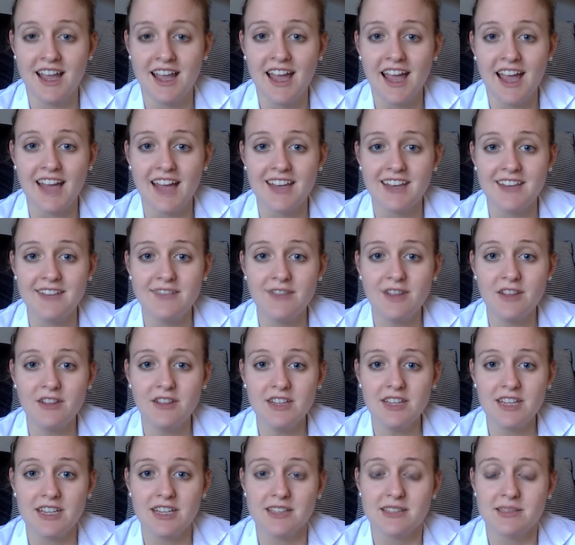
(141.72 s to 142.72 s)
And he felt
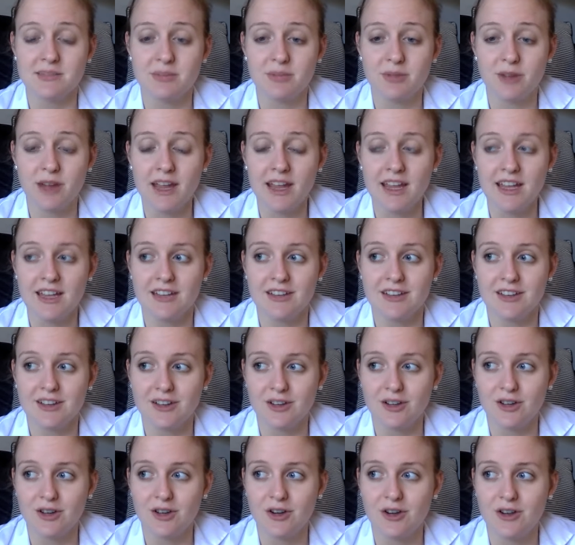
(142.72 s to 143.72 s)
like his brain
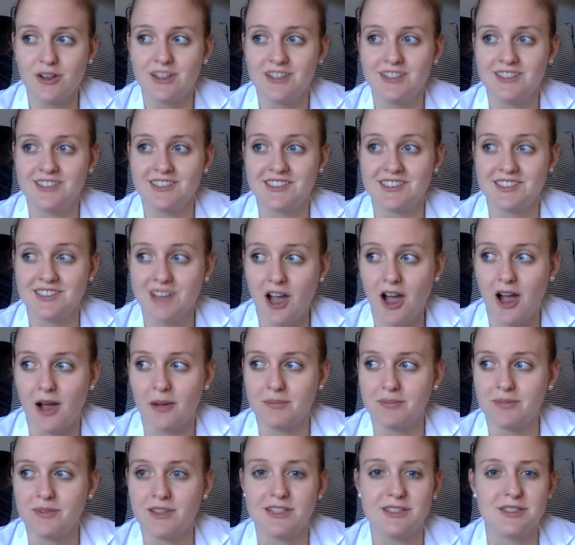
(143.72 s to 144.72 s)
couldn't stop.
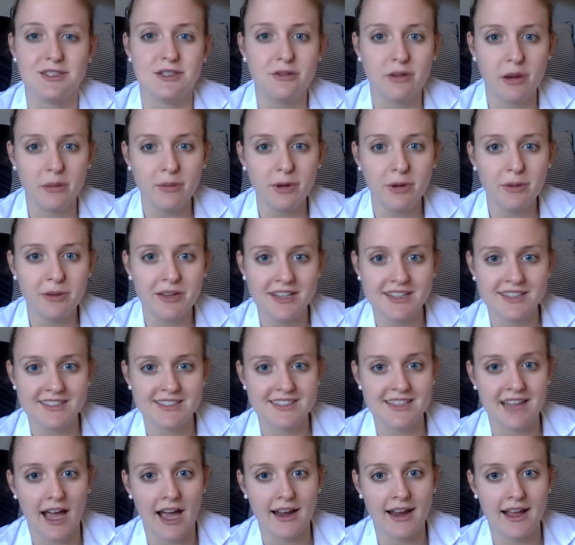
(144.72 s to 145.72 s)
Like, do you remember when his
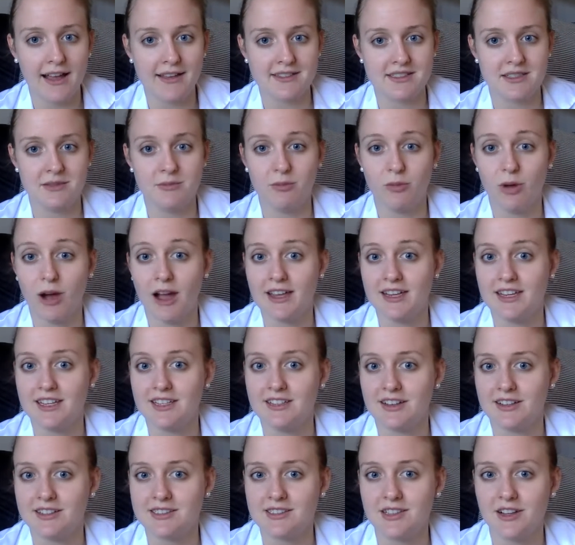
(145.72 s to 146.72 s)
dad asked him why he
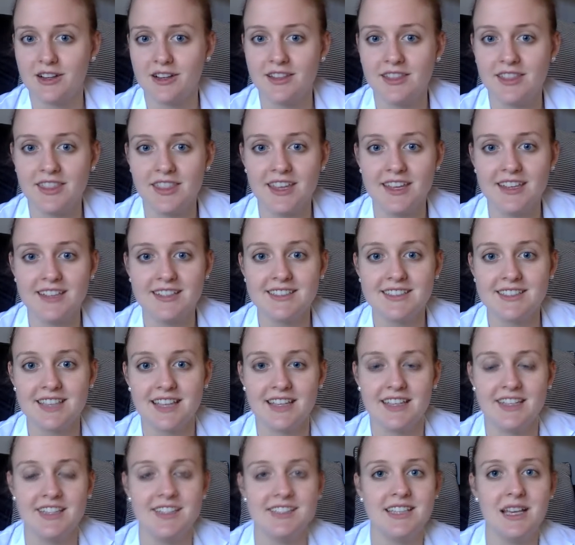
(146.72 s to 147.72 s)
does certain things? And
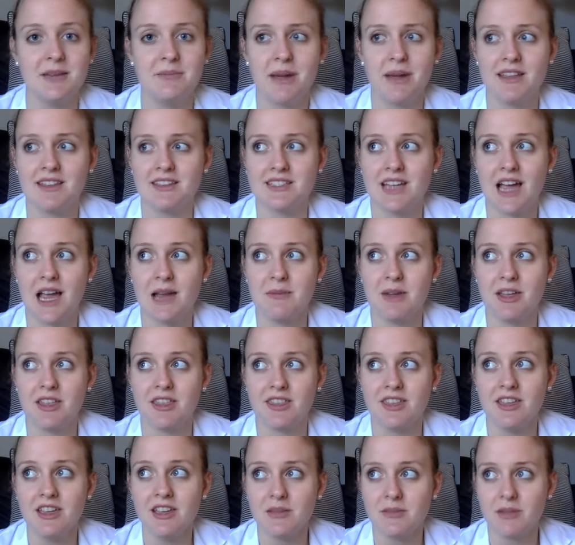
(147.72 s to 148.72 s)
he said, by the time I
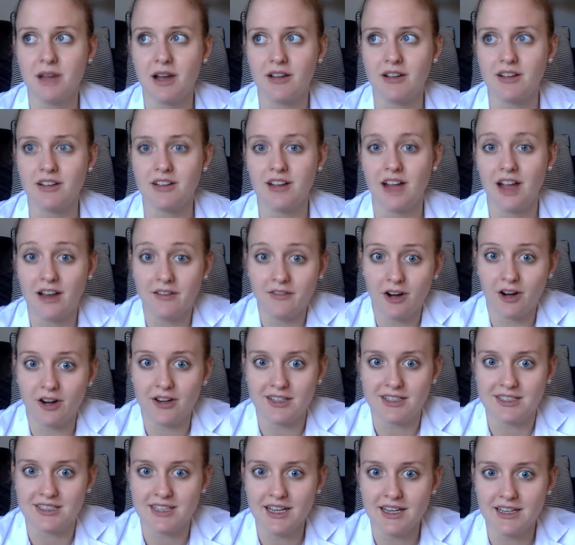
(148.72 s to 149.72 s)
think about it, I've
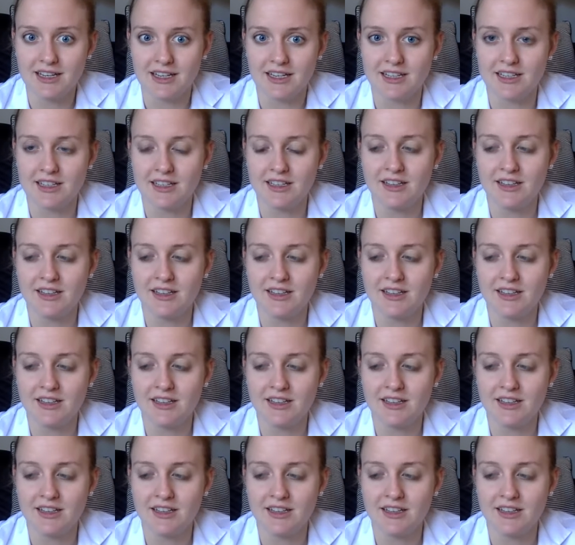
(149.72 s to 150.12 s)
already done it.